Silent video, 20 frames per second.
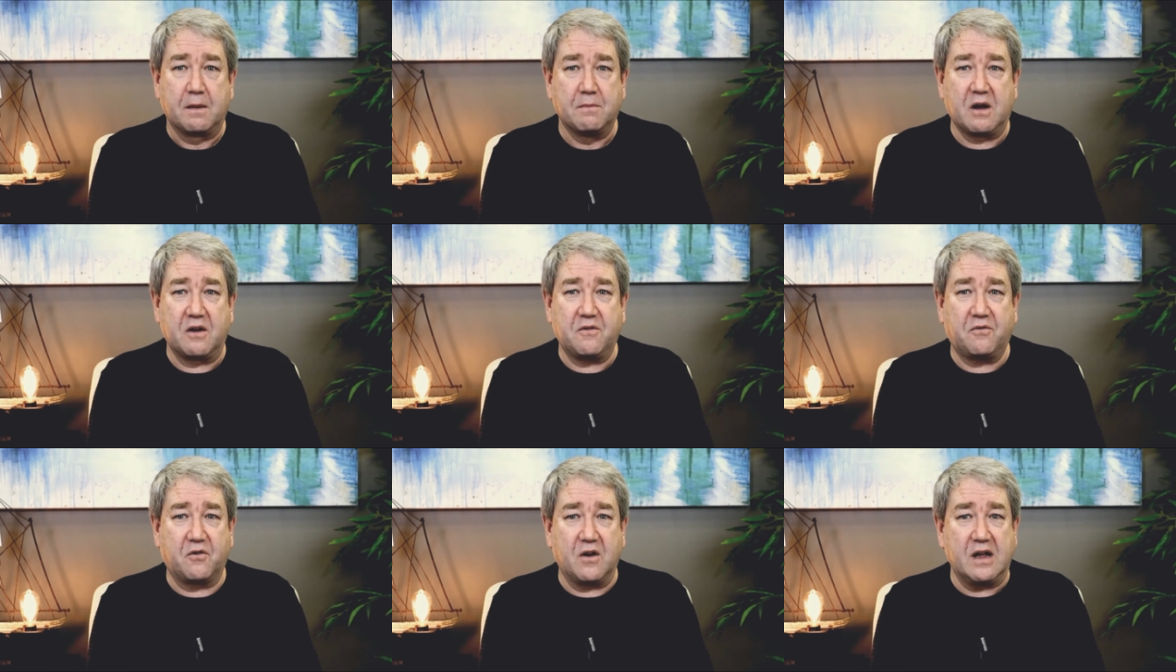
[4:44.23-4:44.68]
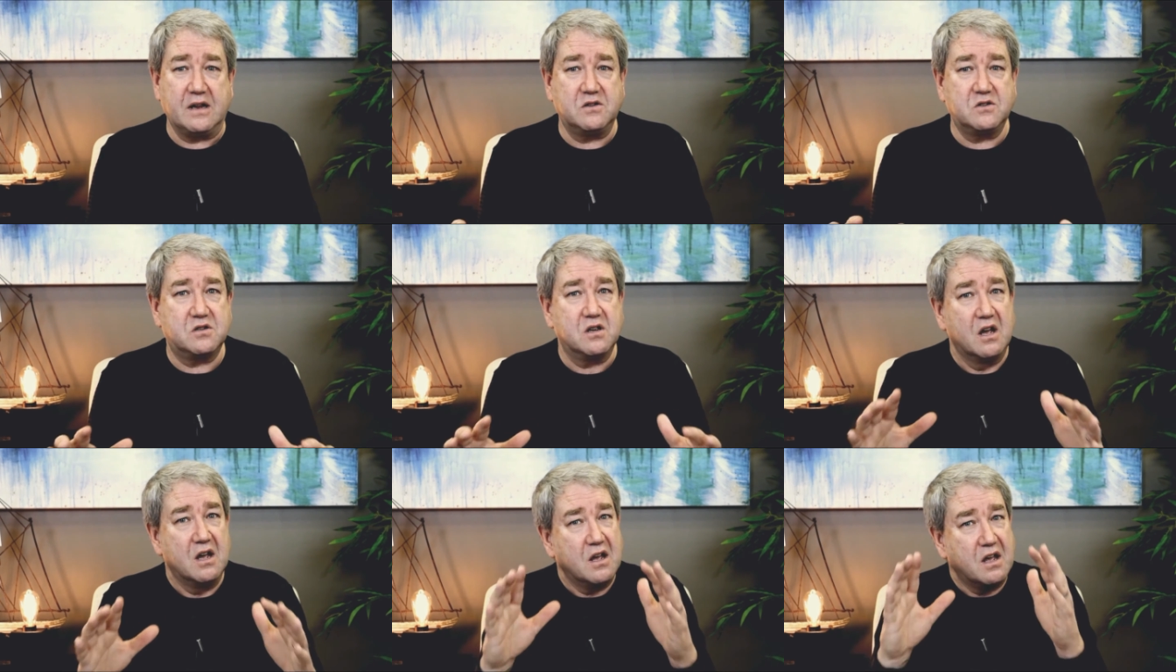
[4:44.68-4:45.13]
My
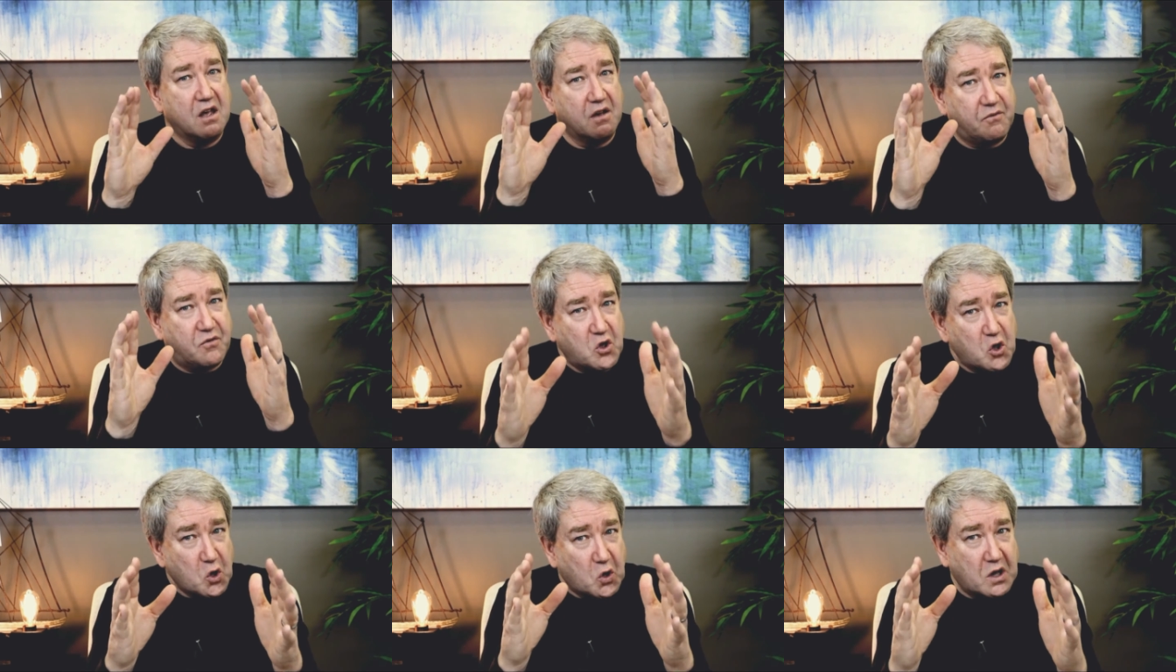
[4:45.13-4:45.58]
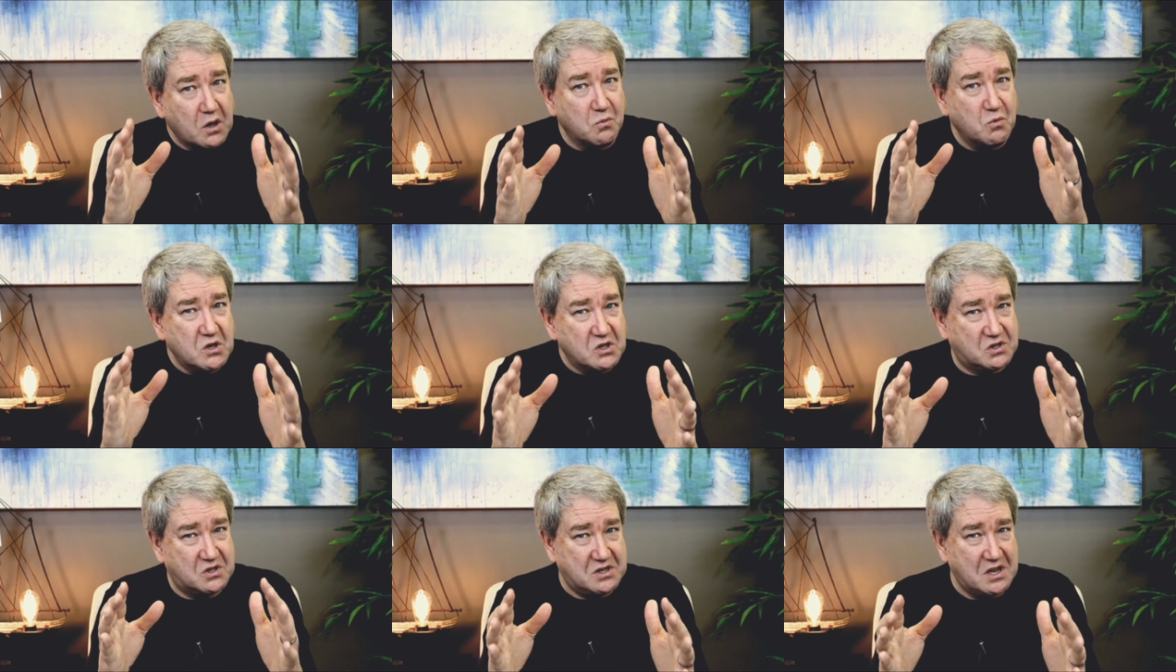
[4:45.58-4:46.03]
friends, if you can
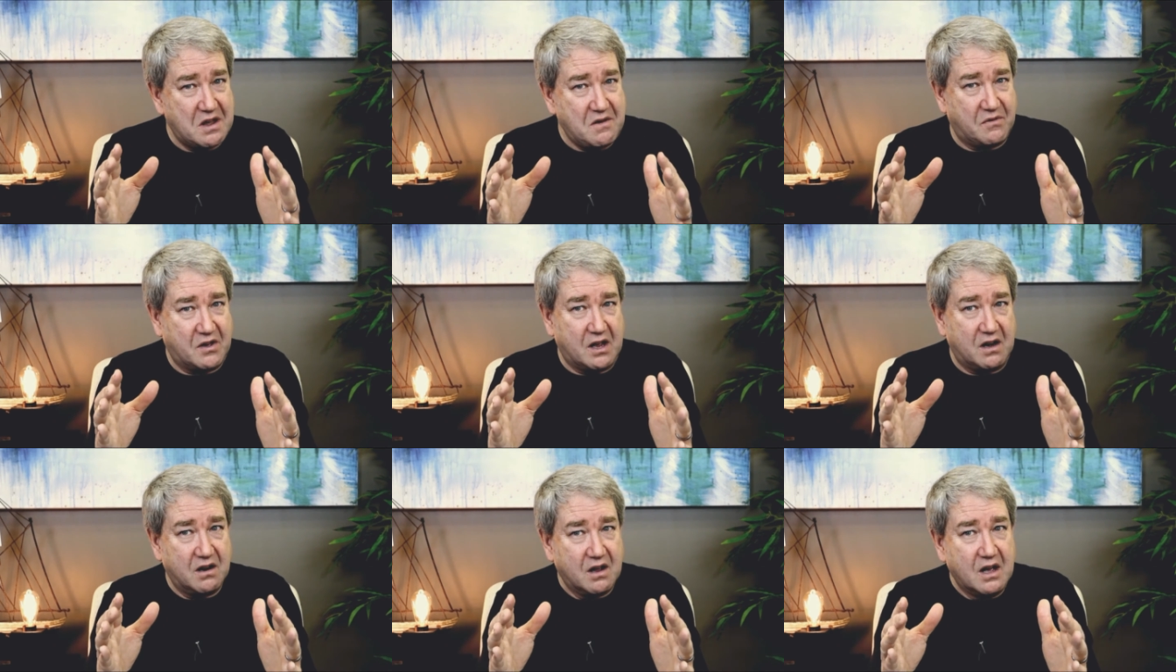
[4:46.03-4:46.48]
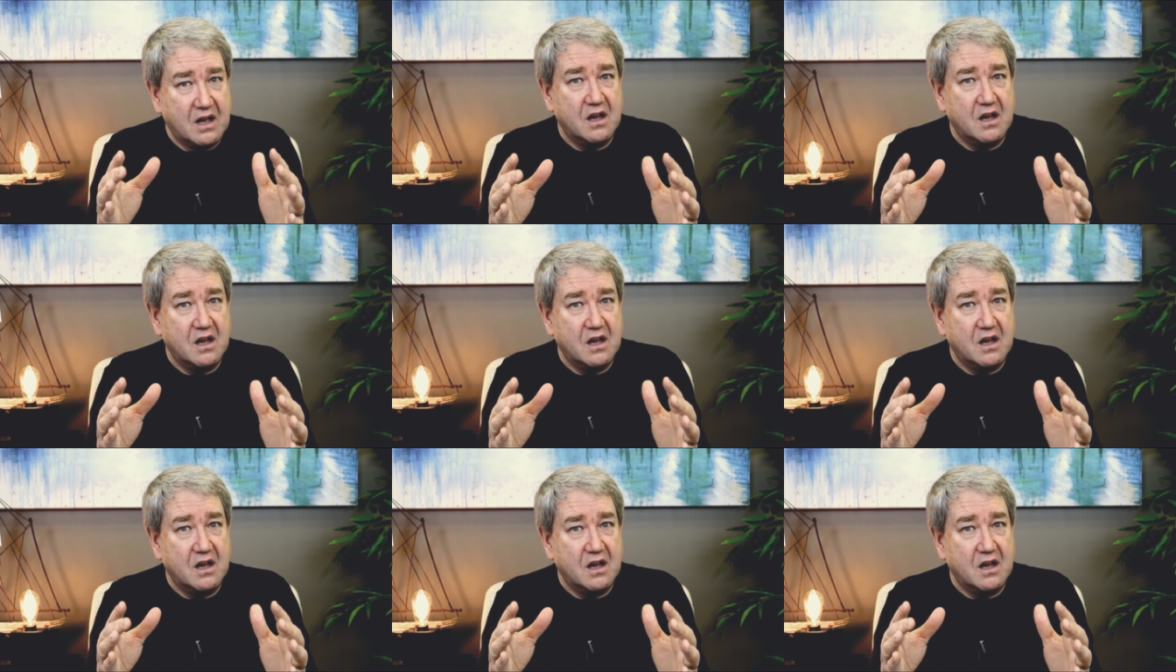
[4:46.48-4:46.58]
receive it,